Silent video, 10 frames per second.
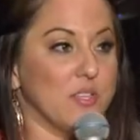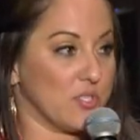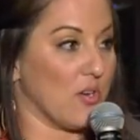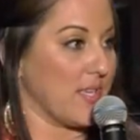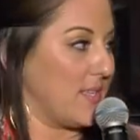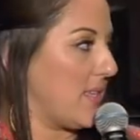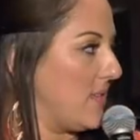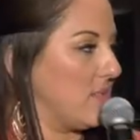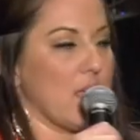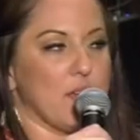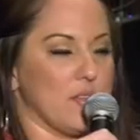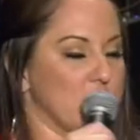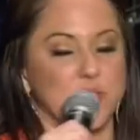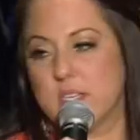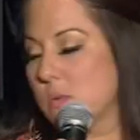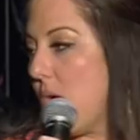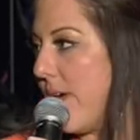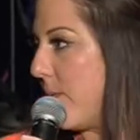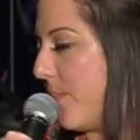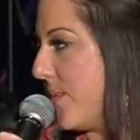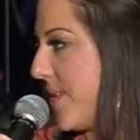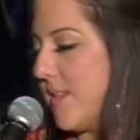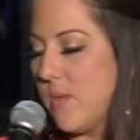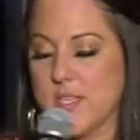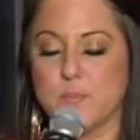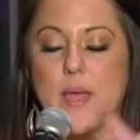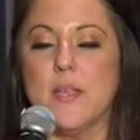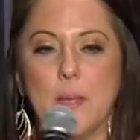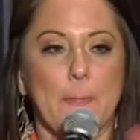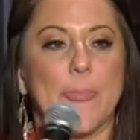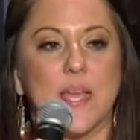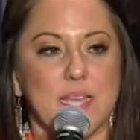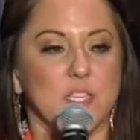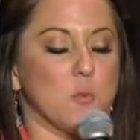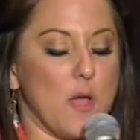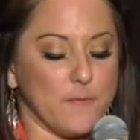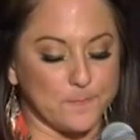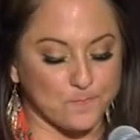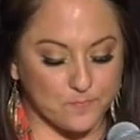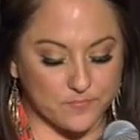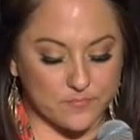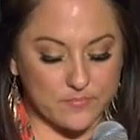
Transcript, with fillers: And this girl's like size, I don't know, let's just say 12. I don't remember the size it was, but size 12. And,